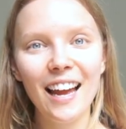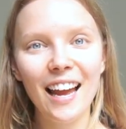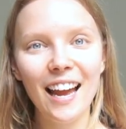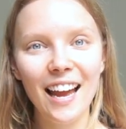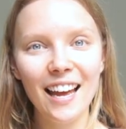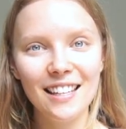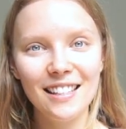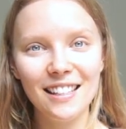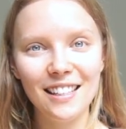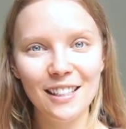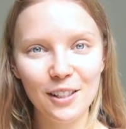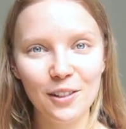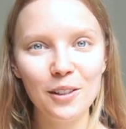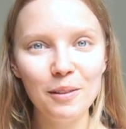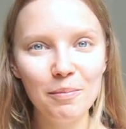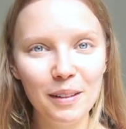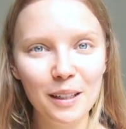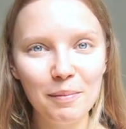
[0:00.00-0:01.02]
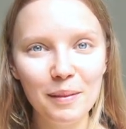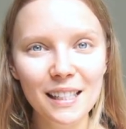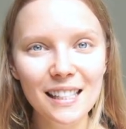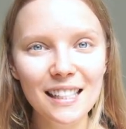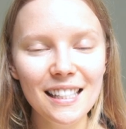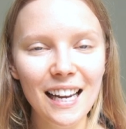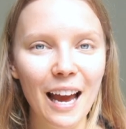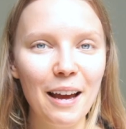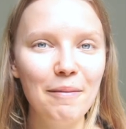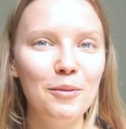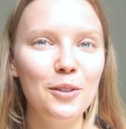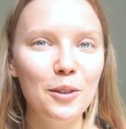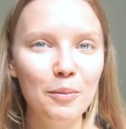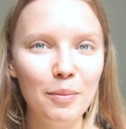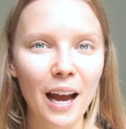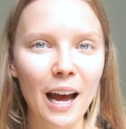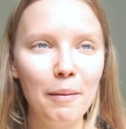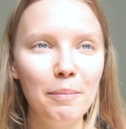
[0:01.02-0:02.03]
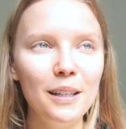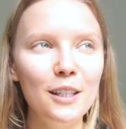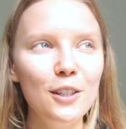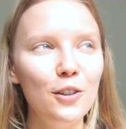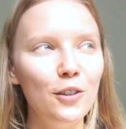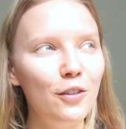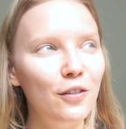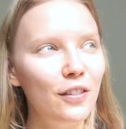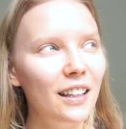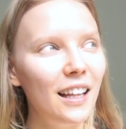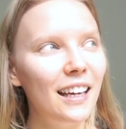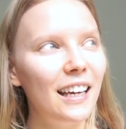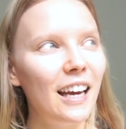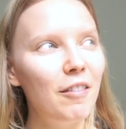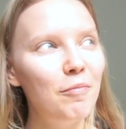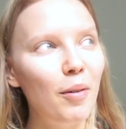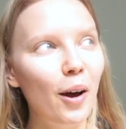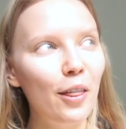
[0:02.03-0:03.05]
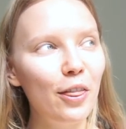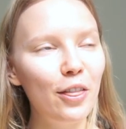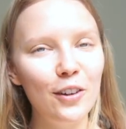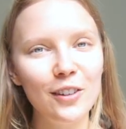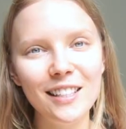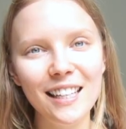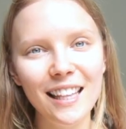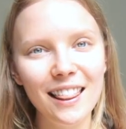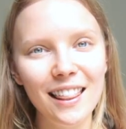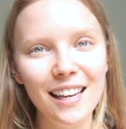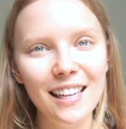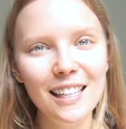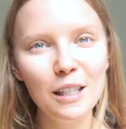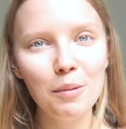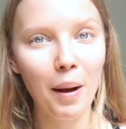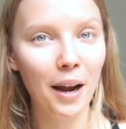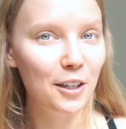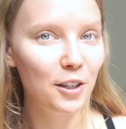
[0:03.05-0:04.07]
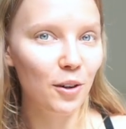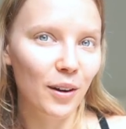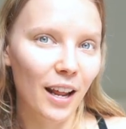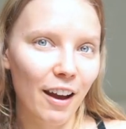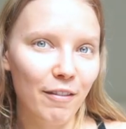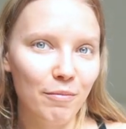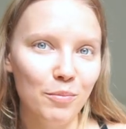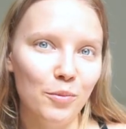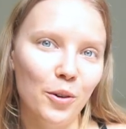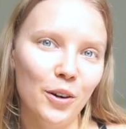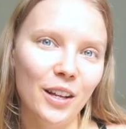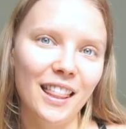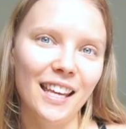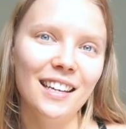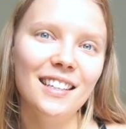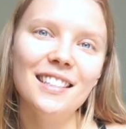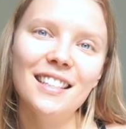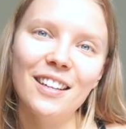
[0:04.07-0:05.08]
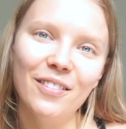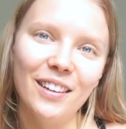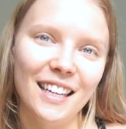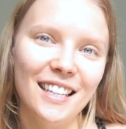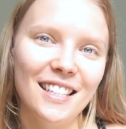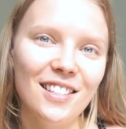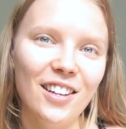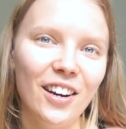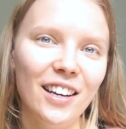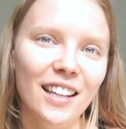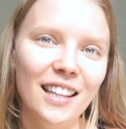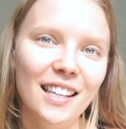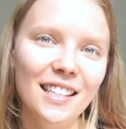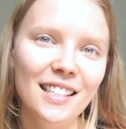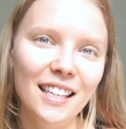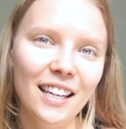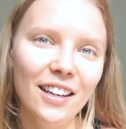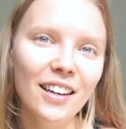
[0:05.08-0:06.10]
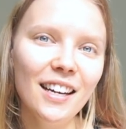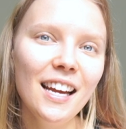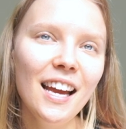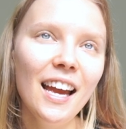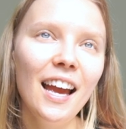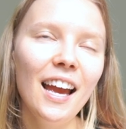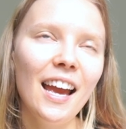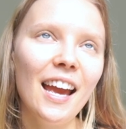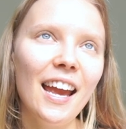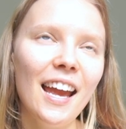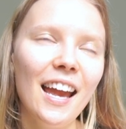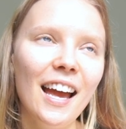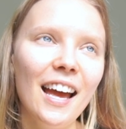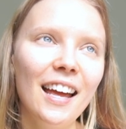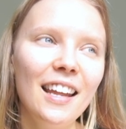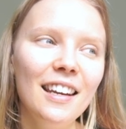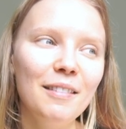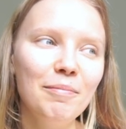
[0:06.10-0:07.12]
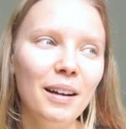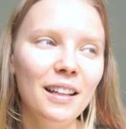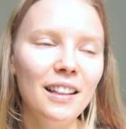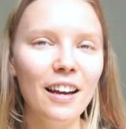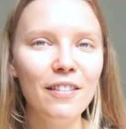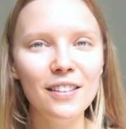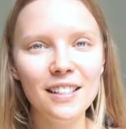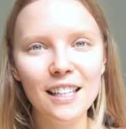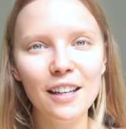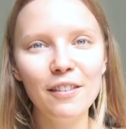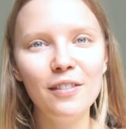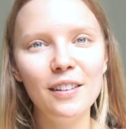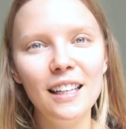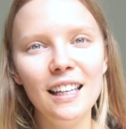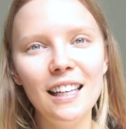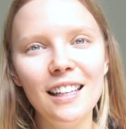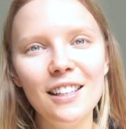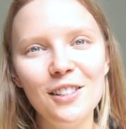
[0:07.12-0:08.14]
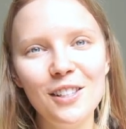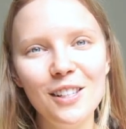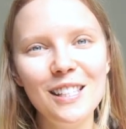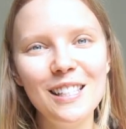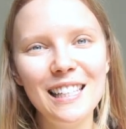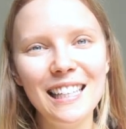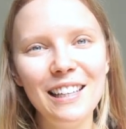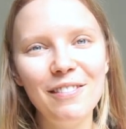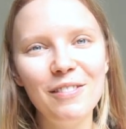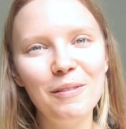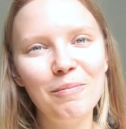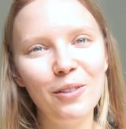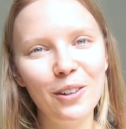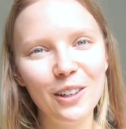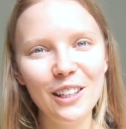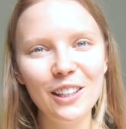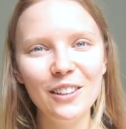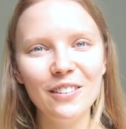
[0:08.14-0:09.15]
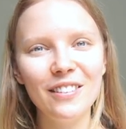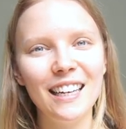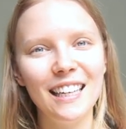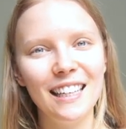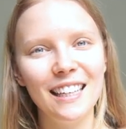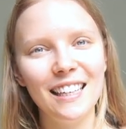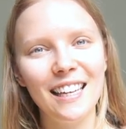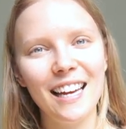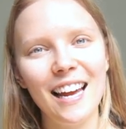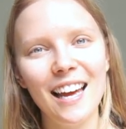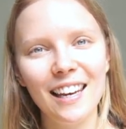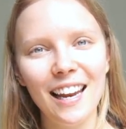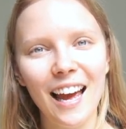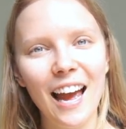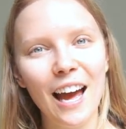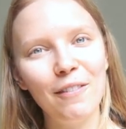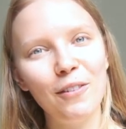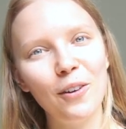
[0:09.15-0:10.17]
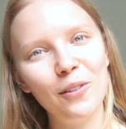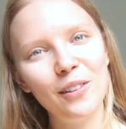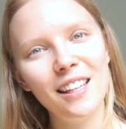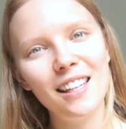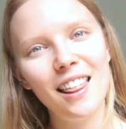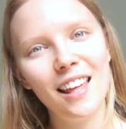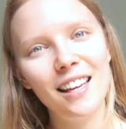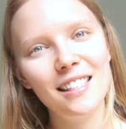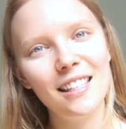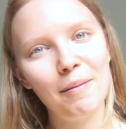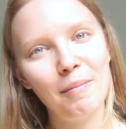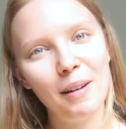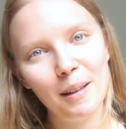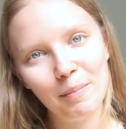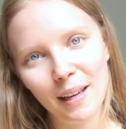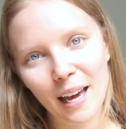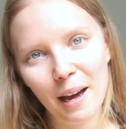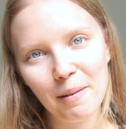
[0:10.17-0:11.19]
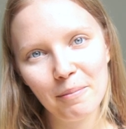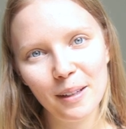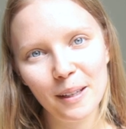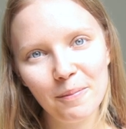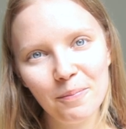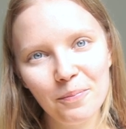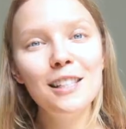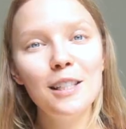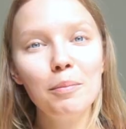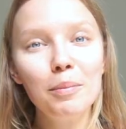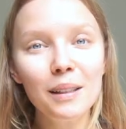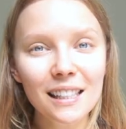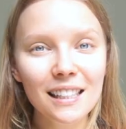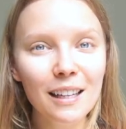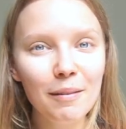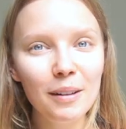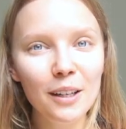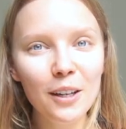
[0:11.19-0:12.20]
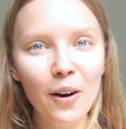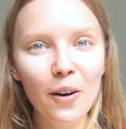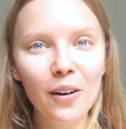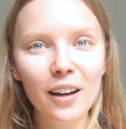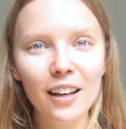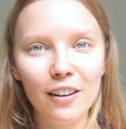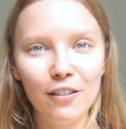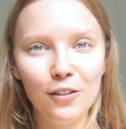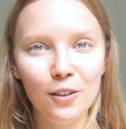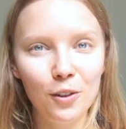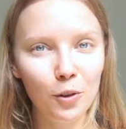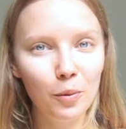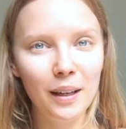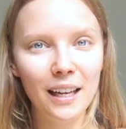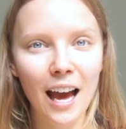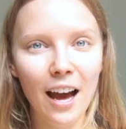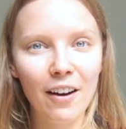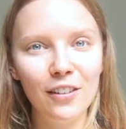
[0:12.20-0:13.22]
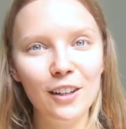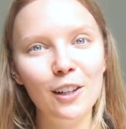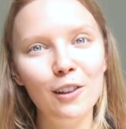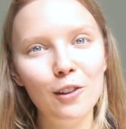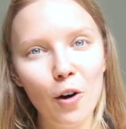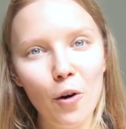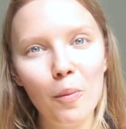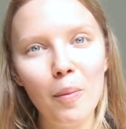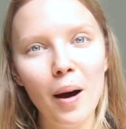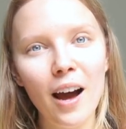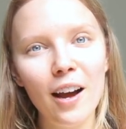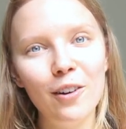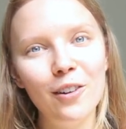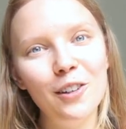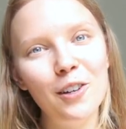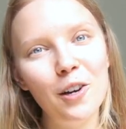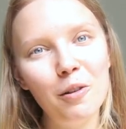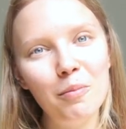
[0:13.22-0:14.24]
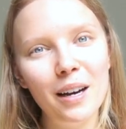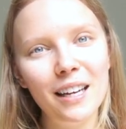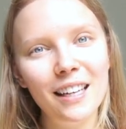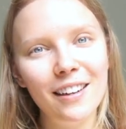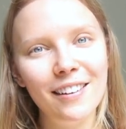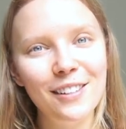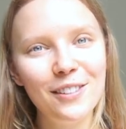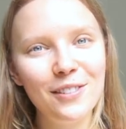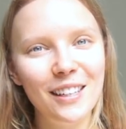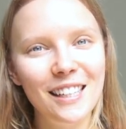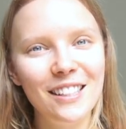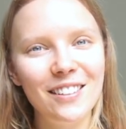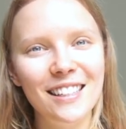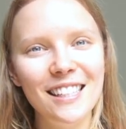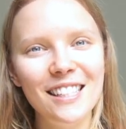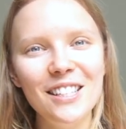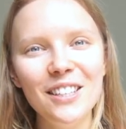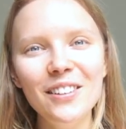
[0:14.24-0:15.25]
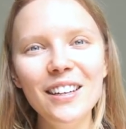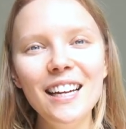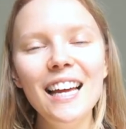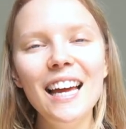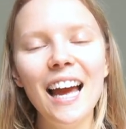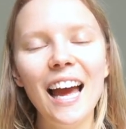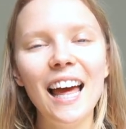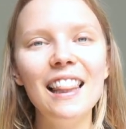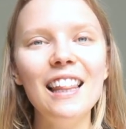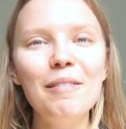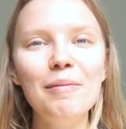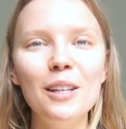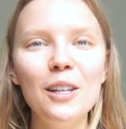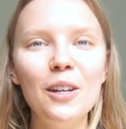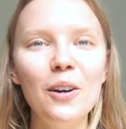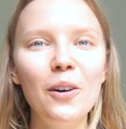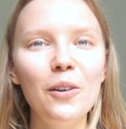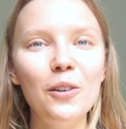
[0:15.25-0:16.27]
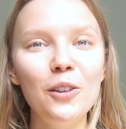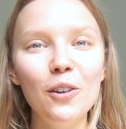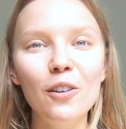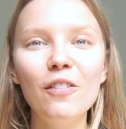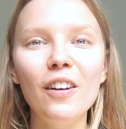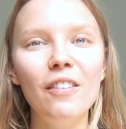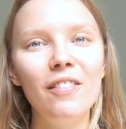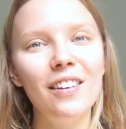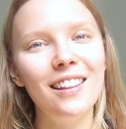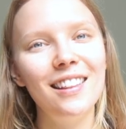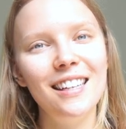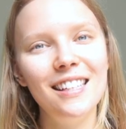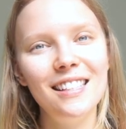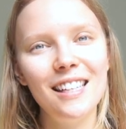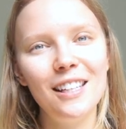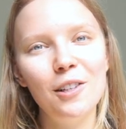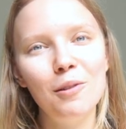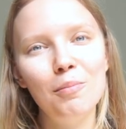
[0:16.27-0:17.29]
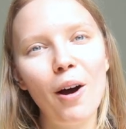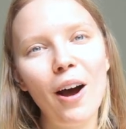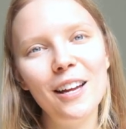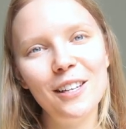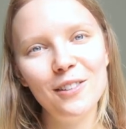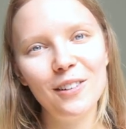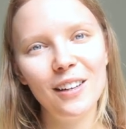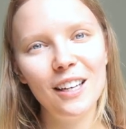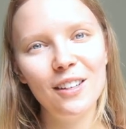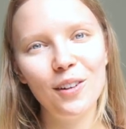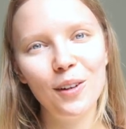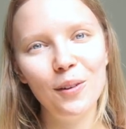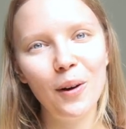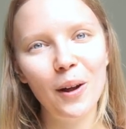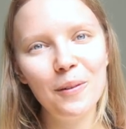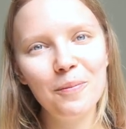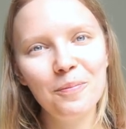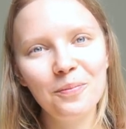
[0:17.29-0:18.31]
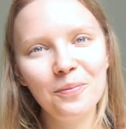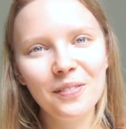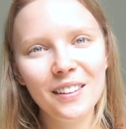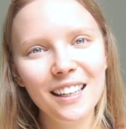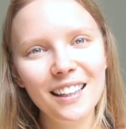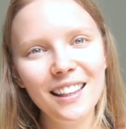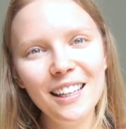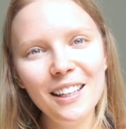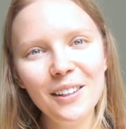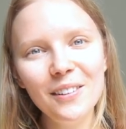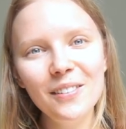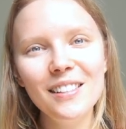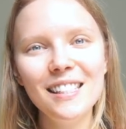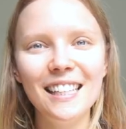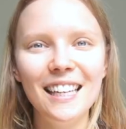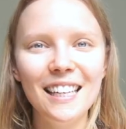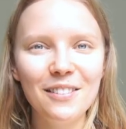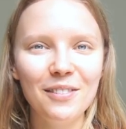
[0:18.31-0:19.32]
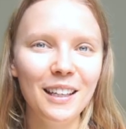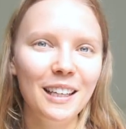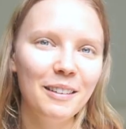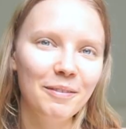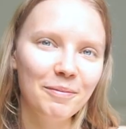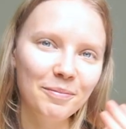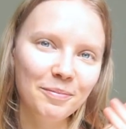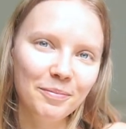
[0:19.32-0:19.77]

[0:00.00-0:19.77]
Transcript: As an extreme minimalist, I'm super happy to feel like I bought 13 things, but I don't have more things than when I started this year. And my life is definitely just even more curated, and I have only things that make me happy. So please let me know if you'll be having a low buy or a no buy year in 2022, and let me know your favorite things that you bought in 2021. Thank you. See you next week.